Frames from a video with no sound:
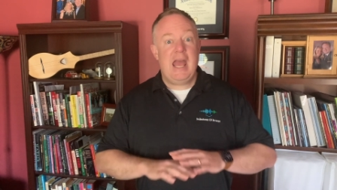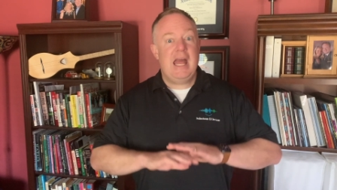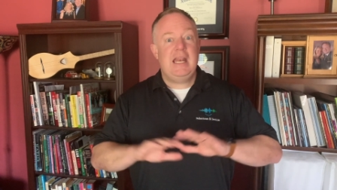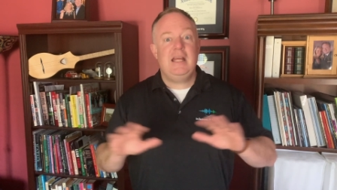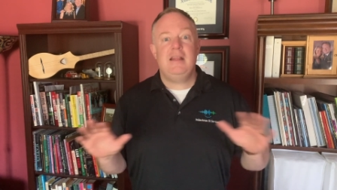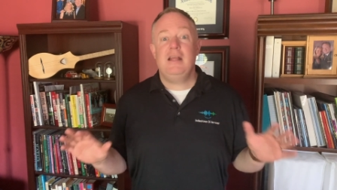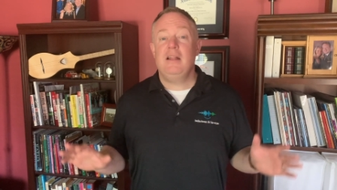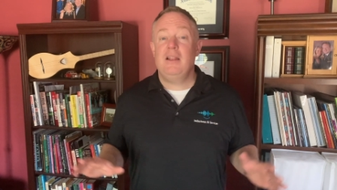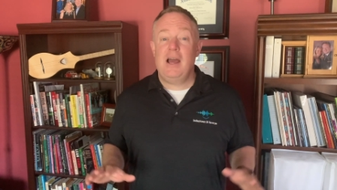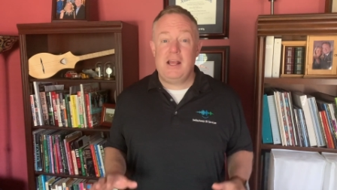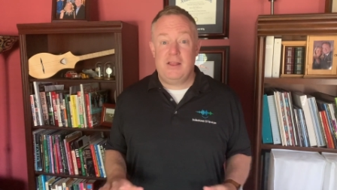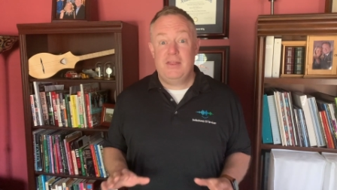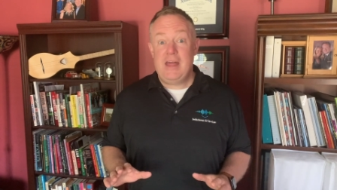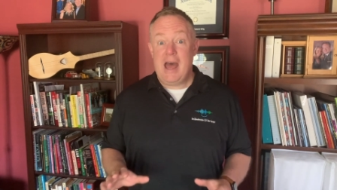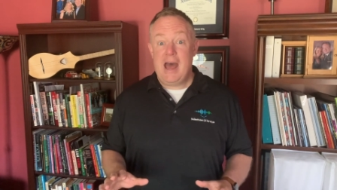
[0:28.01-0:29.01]
anything
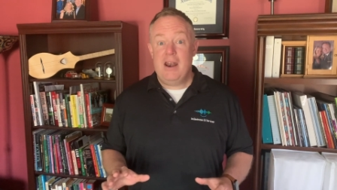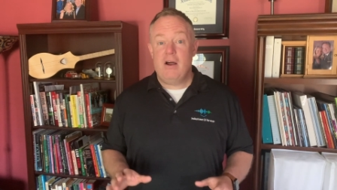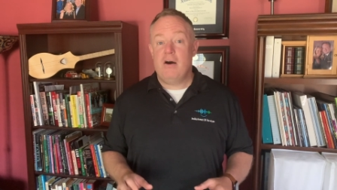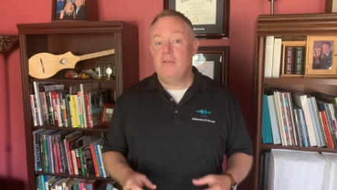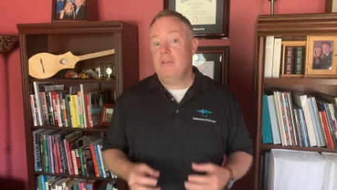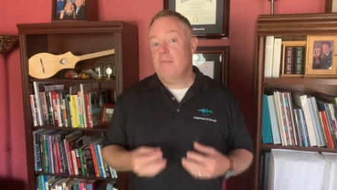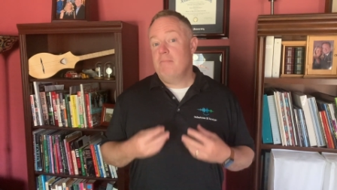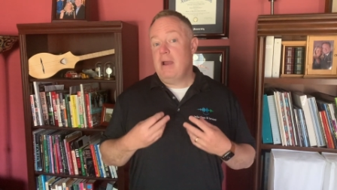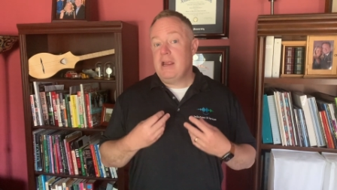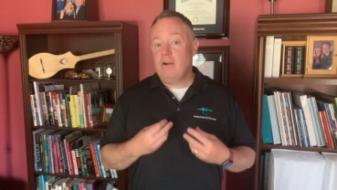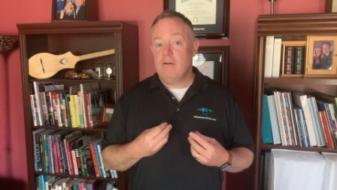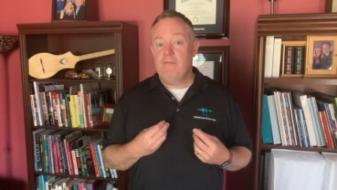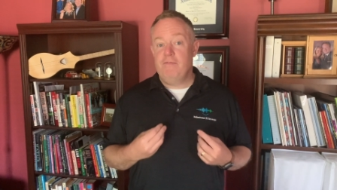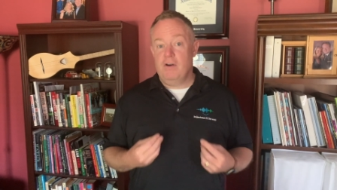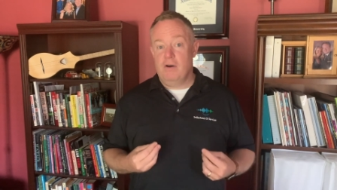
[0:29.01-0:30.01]
like that on the
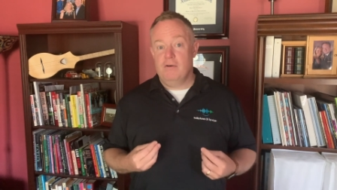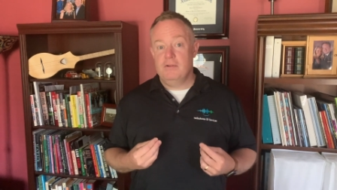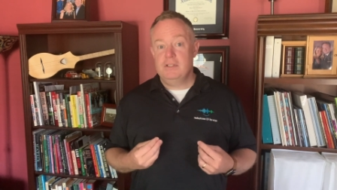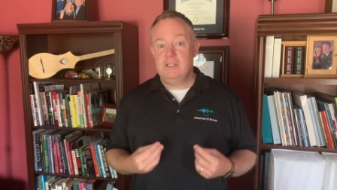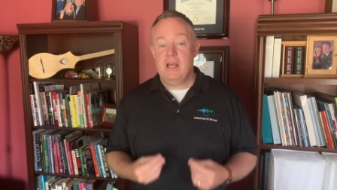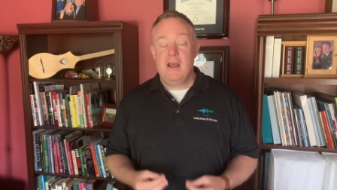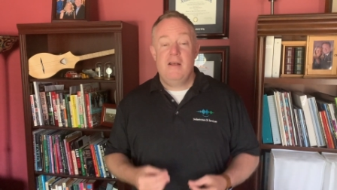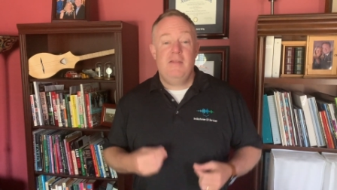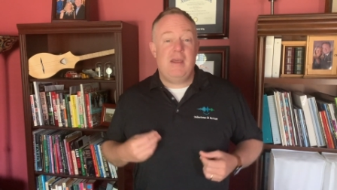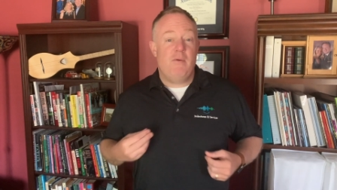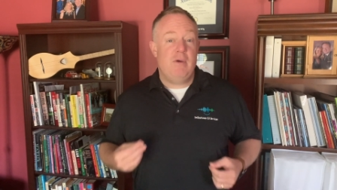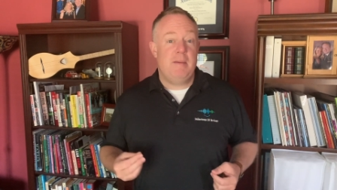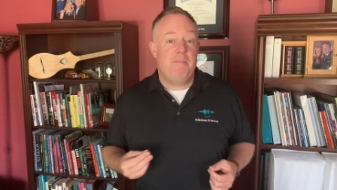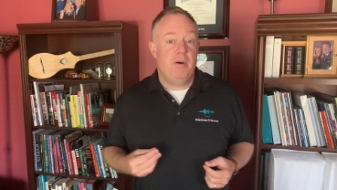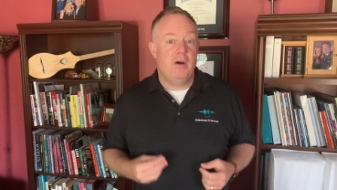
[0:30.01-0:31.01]
microphones that
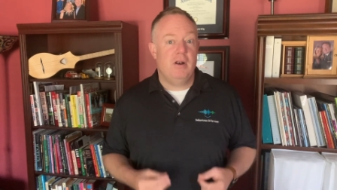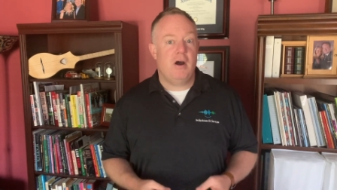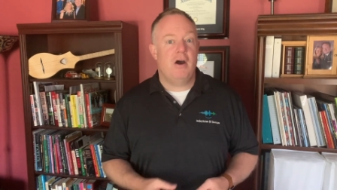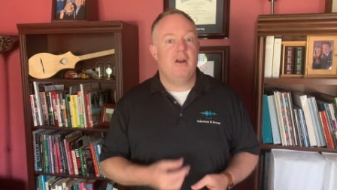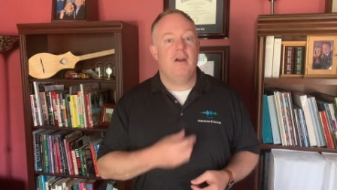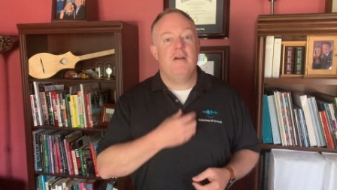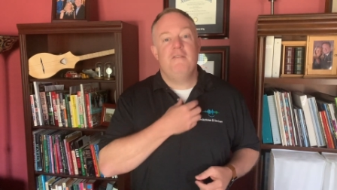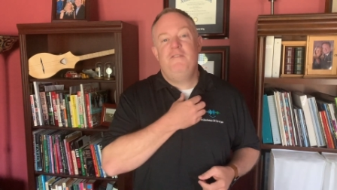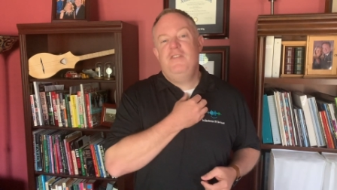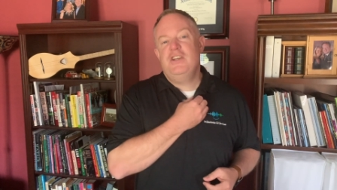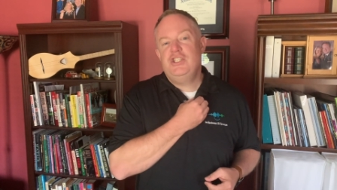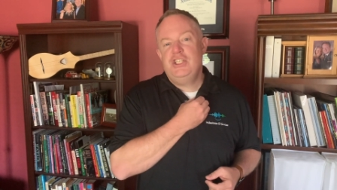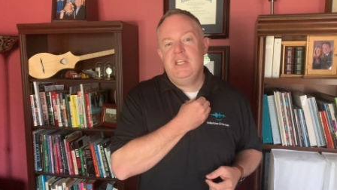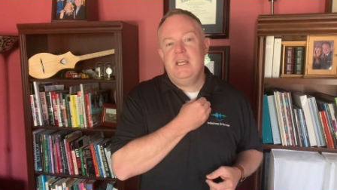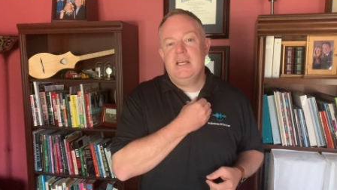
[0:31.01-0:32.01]
we put on our
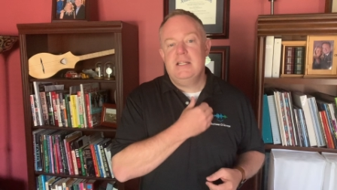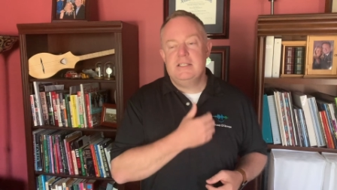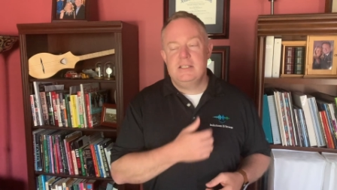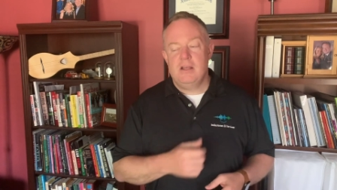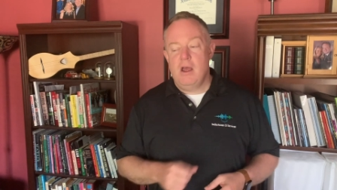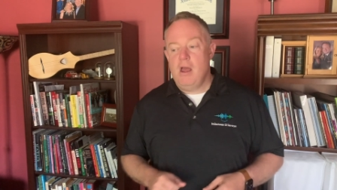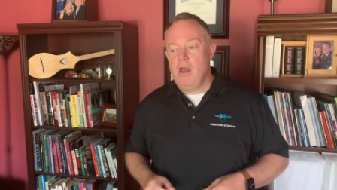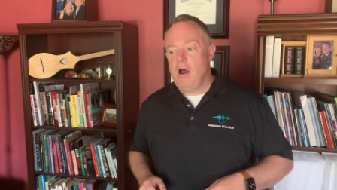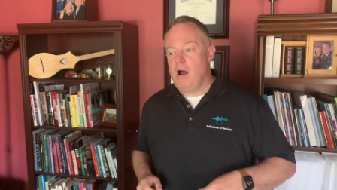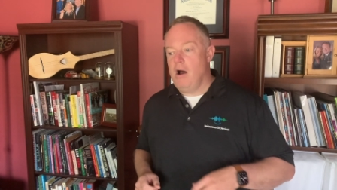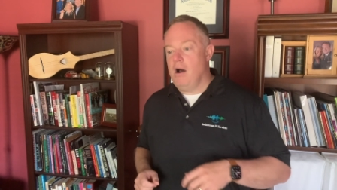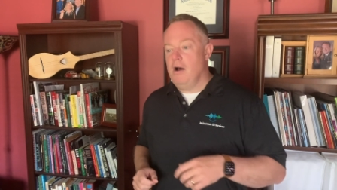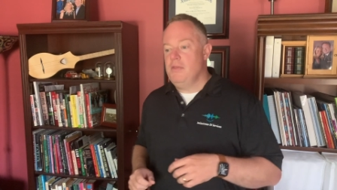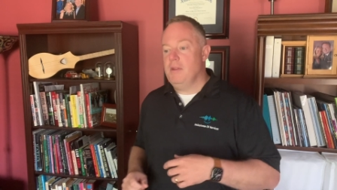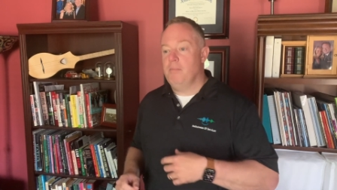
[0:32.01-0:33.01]
officiants,
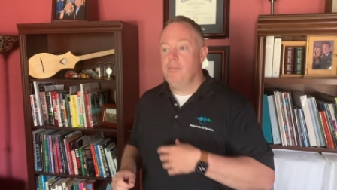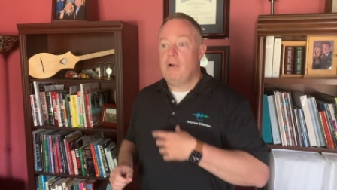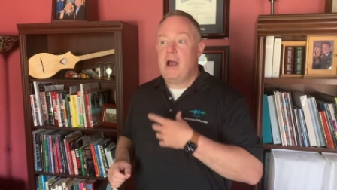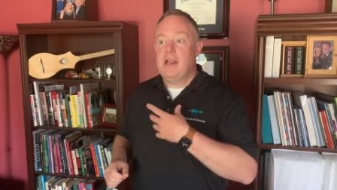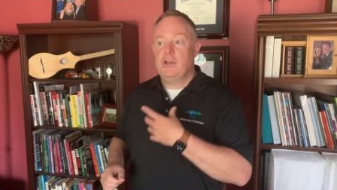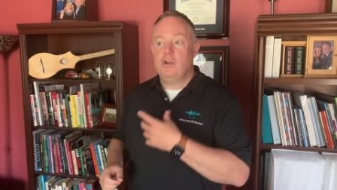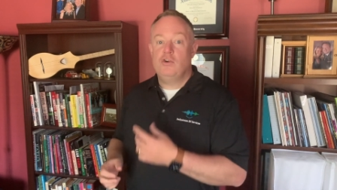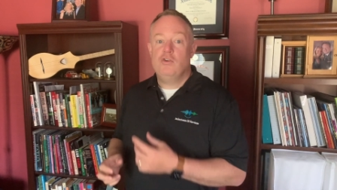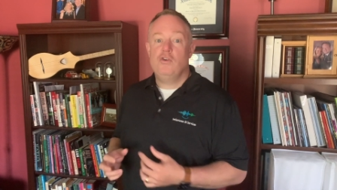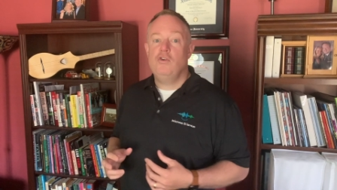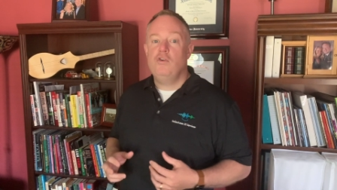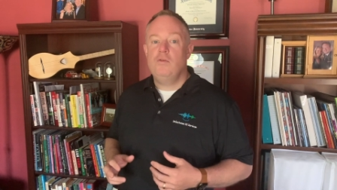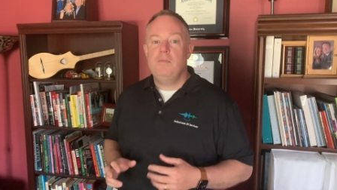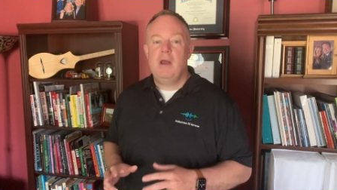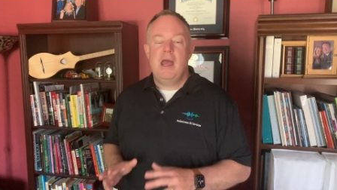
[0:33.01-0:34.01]
on the bride and groom,